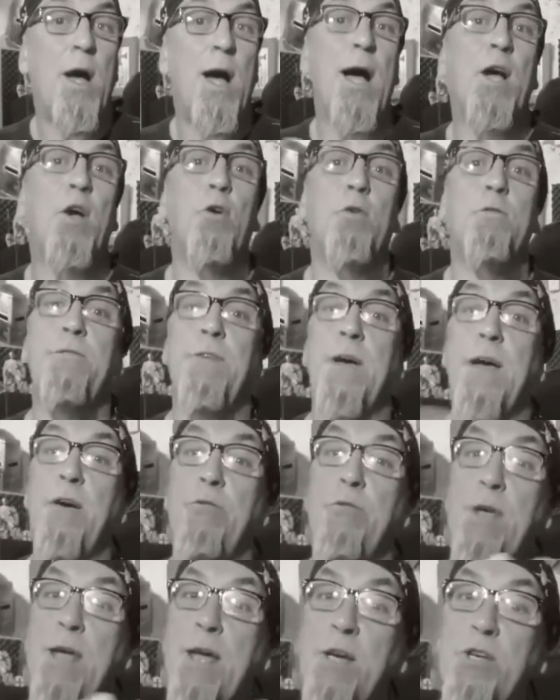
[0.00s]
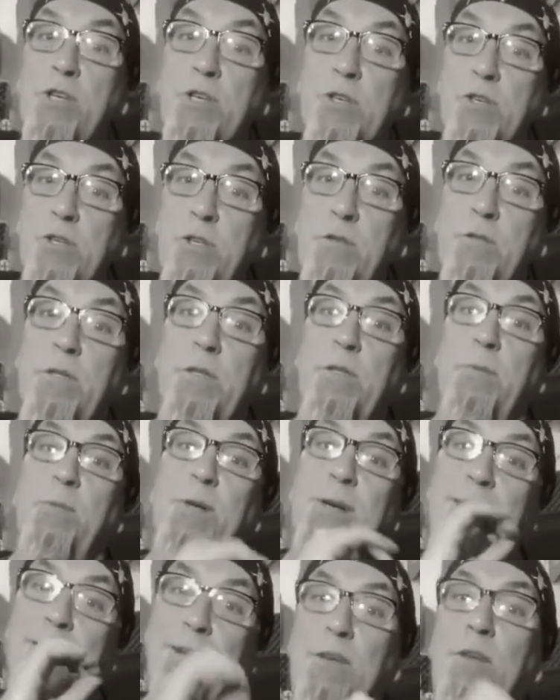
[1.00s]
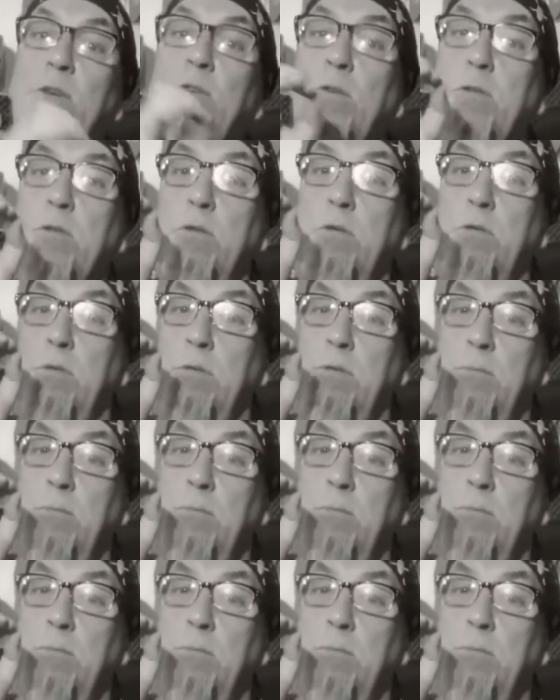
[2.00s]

I got variations of it, but I never got